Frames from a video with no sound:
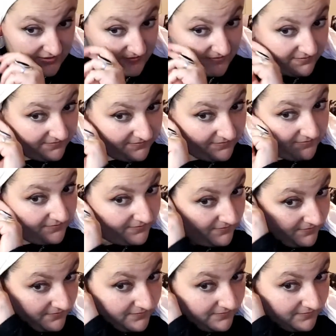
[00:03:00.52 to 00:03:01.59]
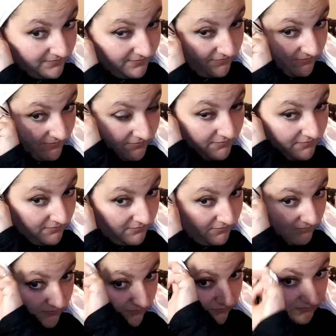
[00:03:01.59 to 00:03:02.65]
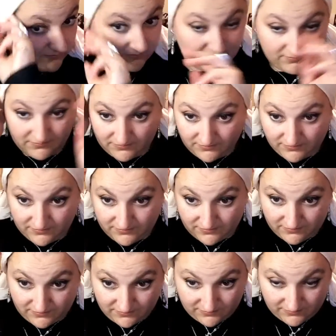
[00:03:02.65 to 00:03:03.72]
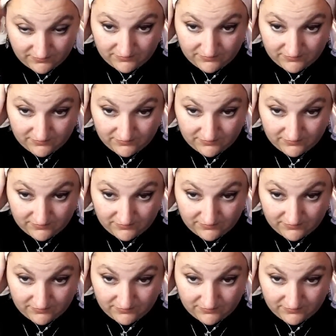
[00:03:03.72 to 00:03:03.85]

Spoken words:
(silence)